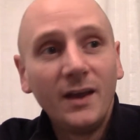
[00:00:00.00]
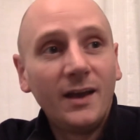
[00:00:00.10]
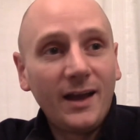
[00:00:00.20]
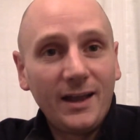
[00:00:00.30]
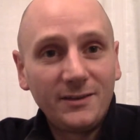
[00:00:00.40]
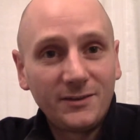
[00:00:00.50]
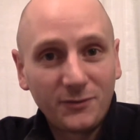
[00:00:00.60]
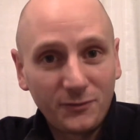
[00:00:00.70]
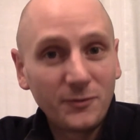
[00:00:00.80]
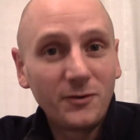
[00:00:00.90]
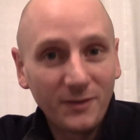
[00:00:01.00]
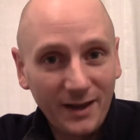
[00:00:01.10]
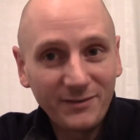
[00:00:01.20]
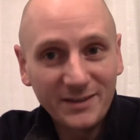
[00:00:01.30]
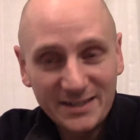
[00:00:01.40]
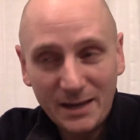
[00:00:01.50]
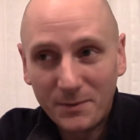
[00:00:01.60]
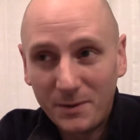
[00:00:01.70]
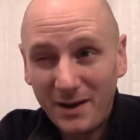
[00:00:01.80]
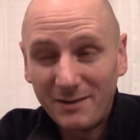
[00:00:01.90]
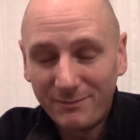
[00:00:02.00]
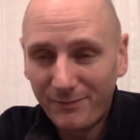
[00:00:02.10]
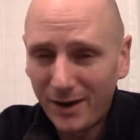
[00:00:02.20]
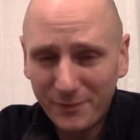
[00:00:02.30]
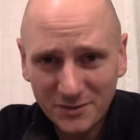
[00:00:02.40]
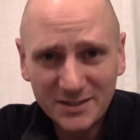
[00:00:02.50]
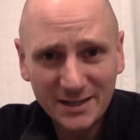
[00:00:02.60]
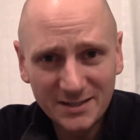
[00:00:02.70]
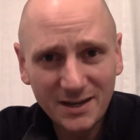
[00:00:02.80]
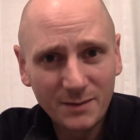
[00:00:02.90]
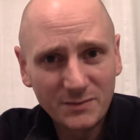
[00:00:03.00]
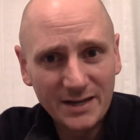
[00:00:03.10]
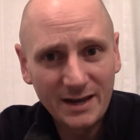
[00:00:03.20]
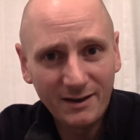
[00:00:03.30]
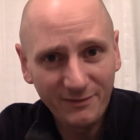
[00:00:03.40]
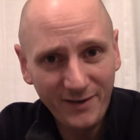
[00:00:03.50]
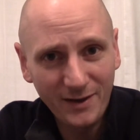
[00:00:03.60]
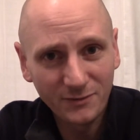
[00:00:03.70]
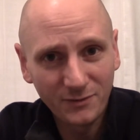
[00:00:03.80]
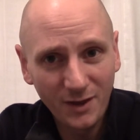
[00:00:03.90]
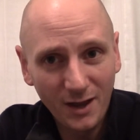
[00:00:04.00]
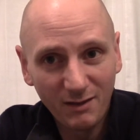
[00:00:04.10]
And through having this happen about 5 or 6 times now, I found